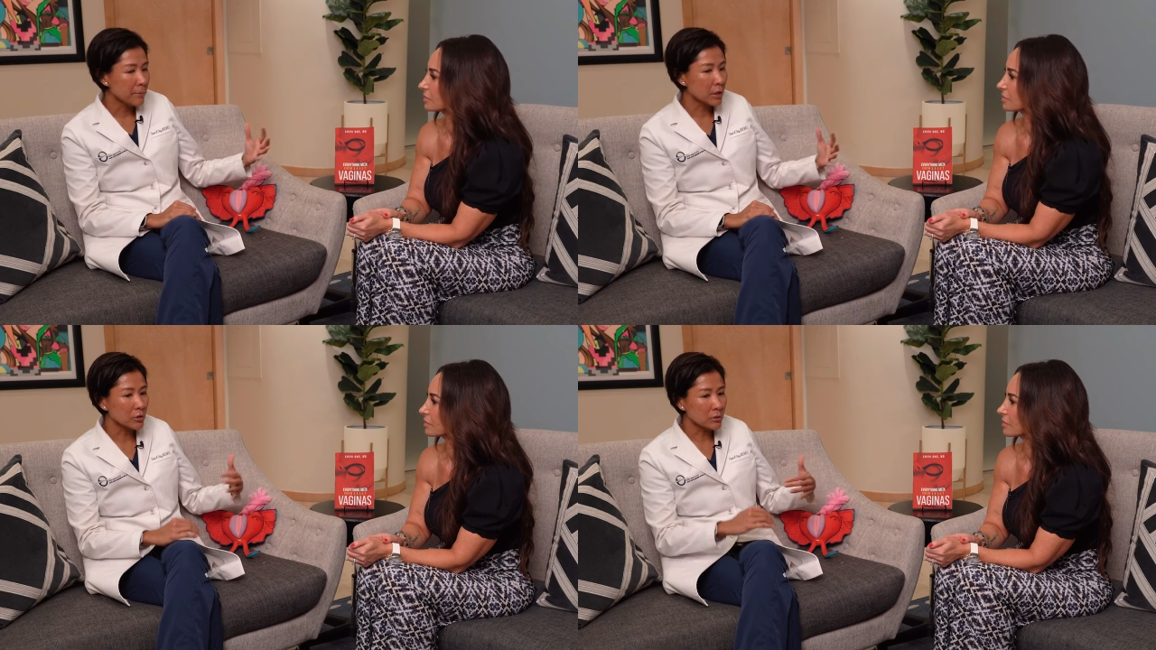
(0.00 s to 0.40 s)

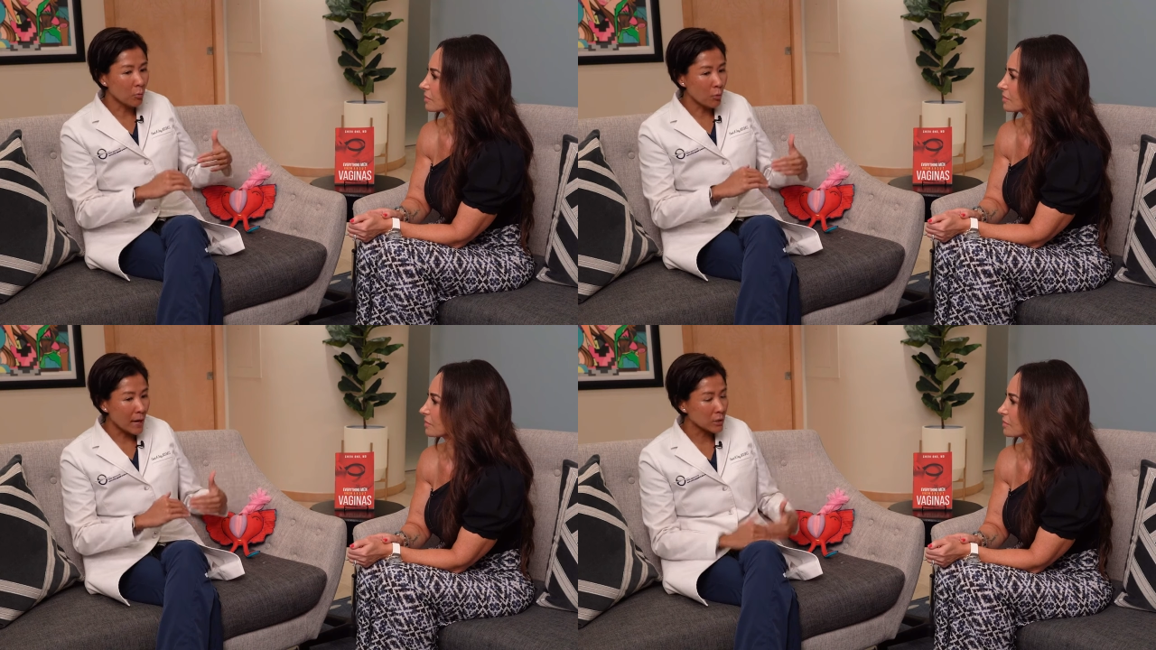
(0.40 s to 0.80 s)
Speaker 1: because
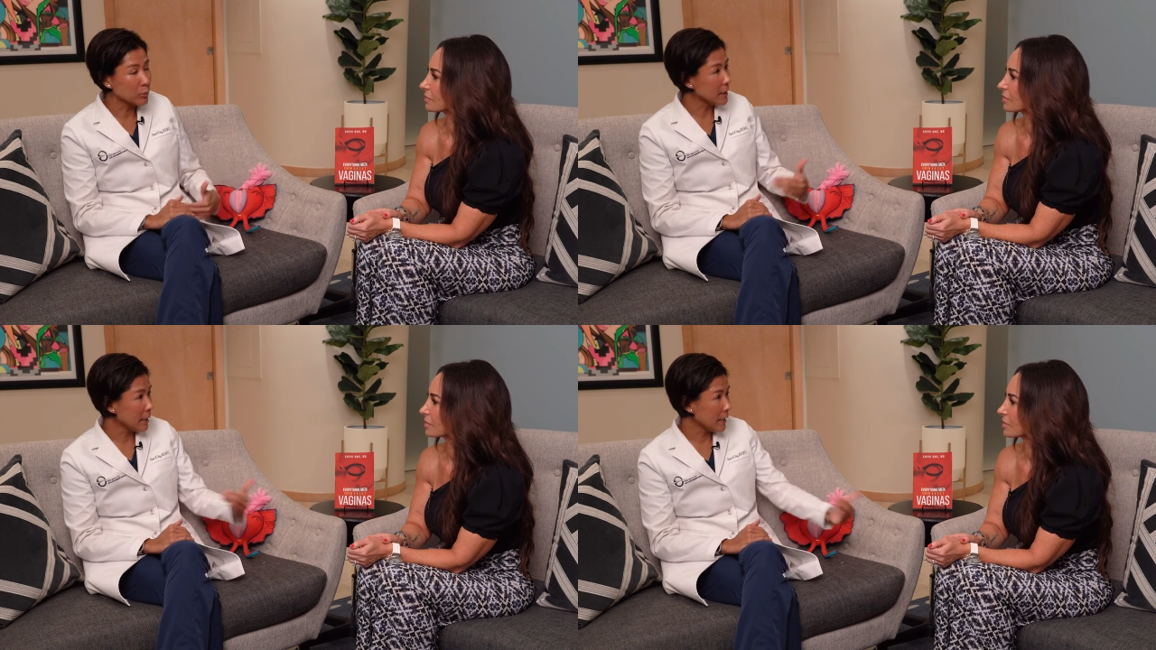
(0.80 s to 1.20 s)
as
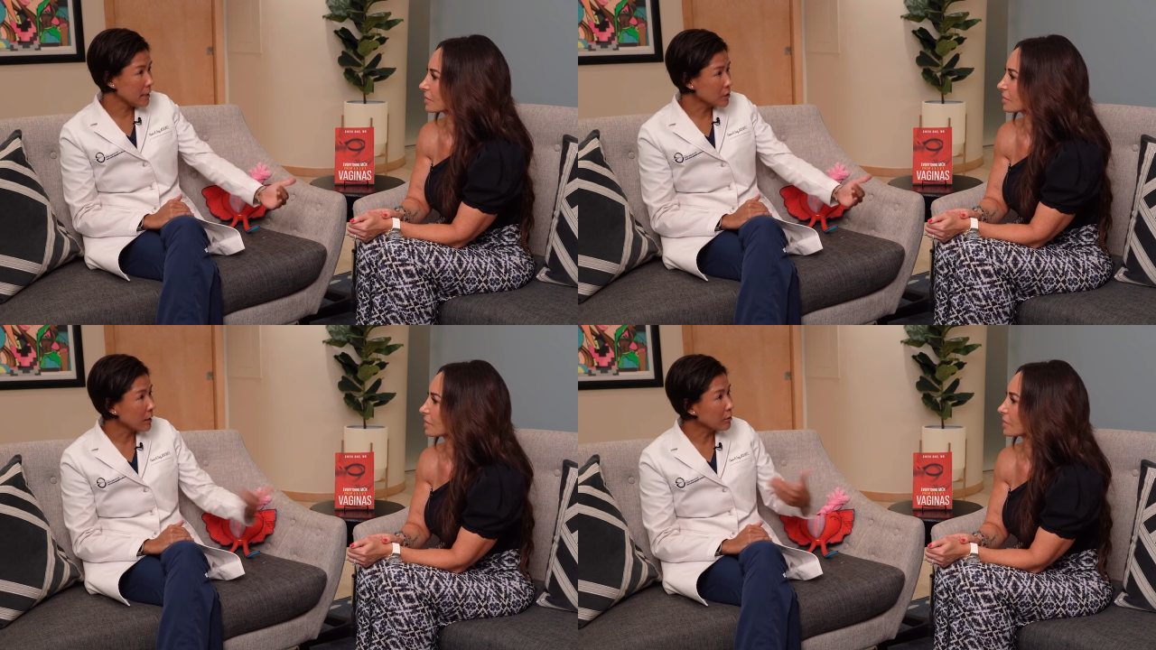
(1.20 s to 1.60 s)
we
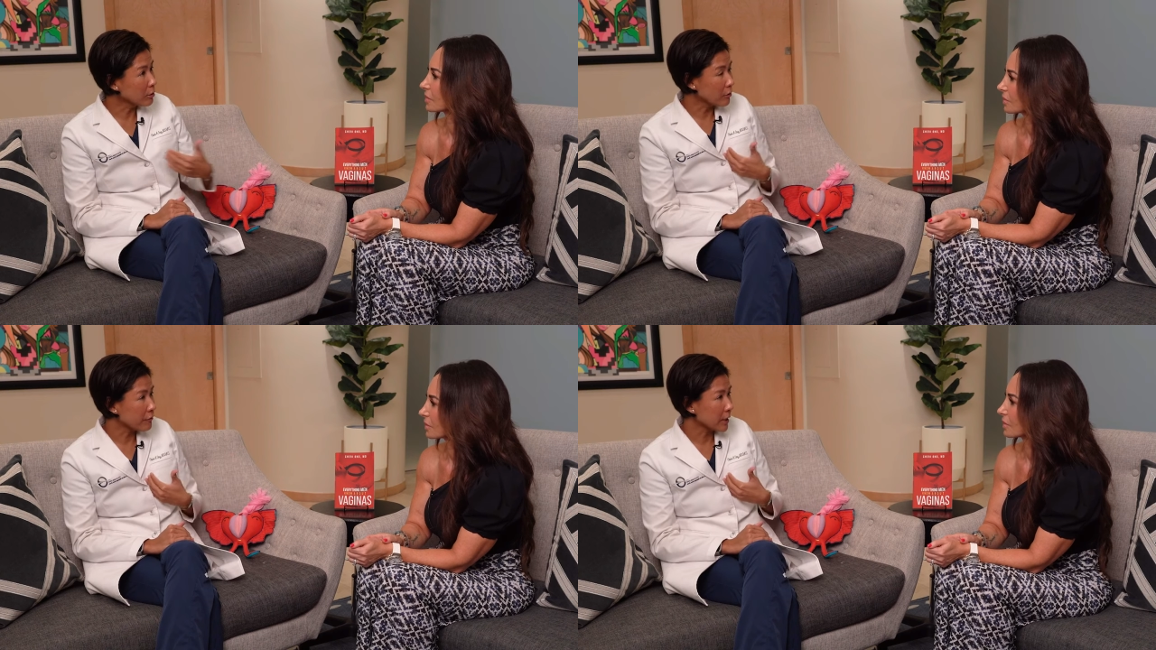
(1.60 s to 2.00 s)
age, our
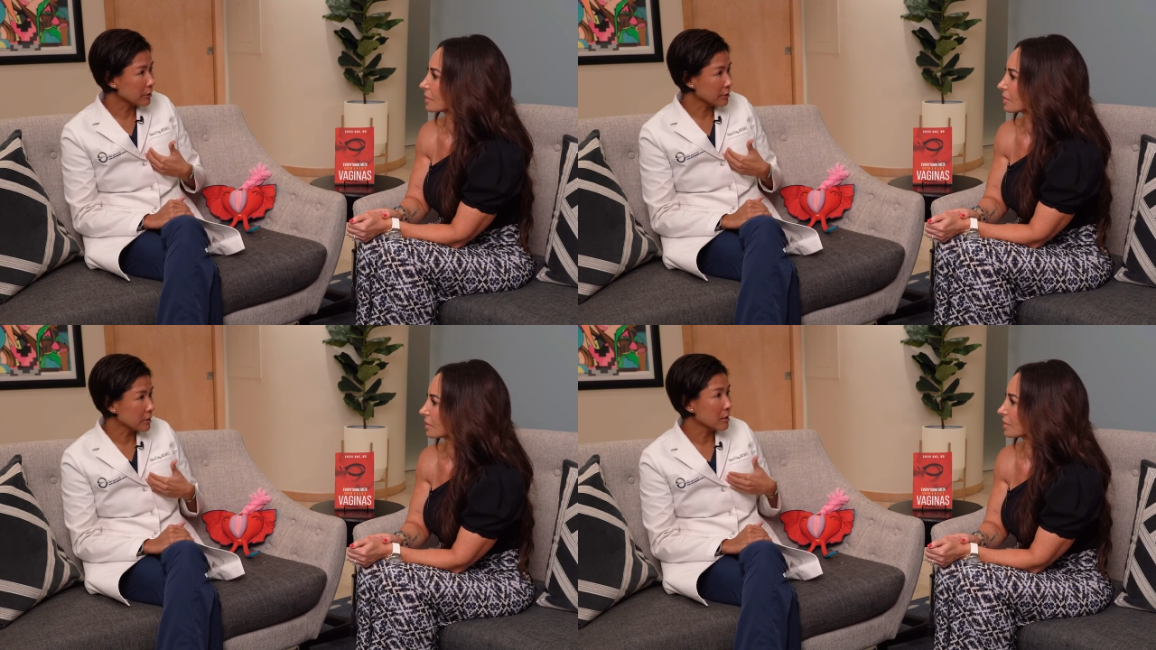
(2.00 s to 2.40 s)
growth
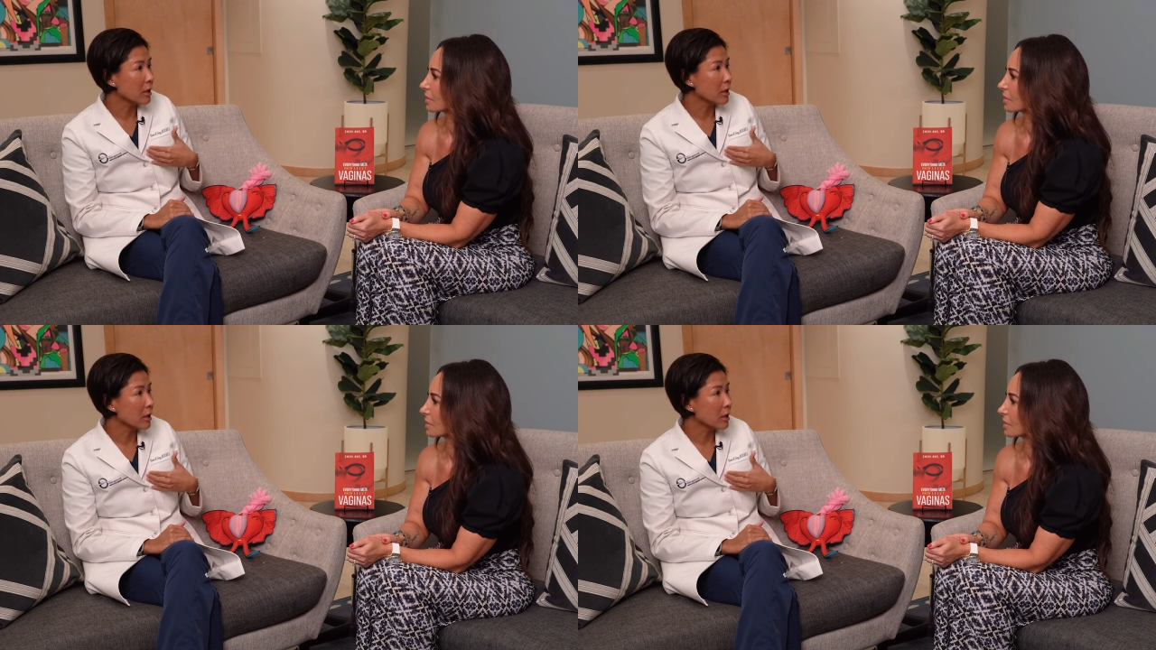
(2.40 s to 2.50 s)
factors are